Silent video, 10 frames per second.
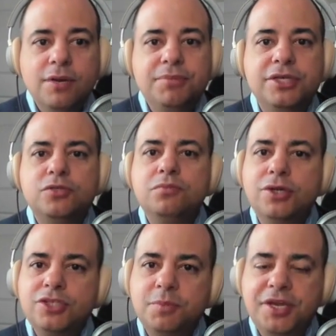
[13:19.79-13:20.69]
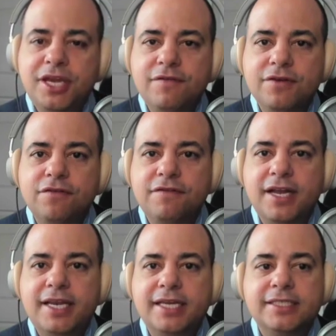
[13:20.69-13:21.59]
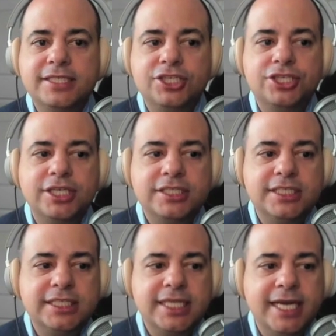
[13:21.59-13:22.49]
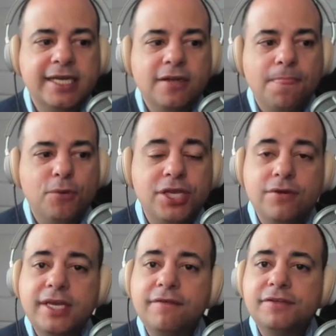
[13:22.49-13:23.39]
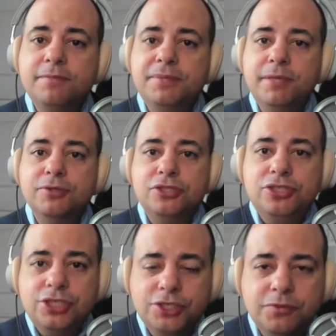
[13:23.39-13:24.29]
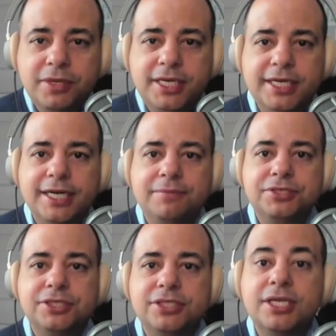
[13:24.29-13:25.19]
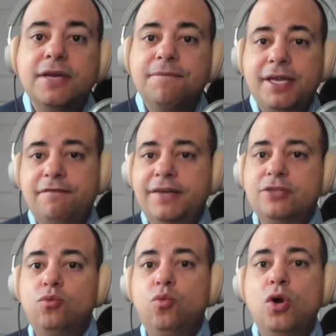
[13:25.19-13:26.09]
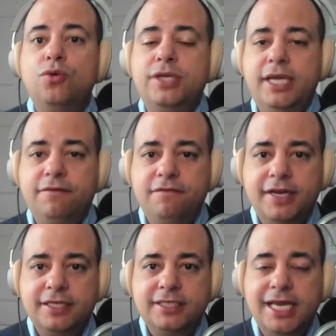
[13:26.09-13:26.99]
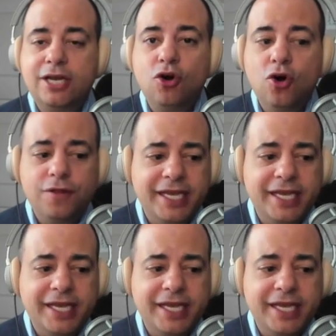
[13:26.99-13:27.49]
because most behavioral finance suggests that when you give to people too many options, they in fact won't invest at all.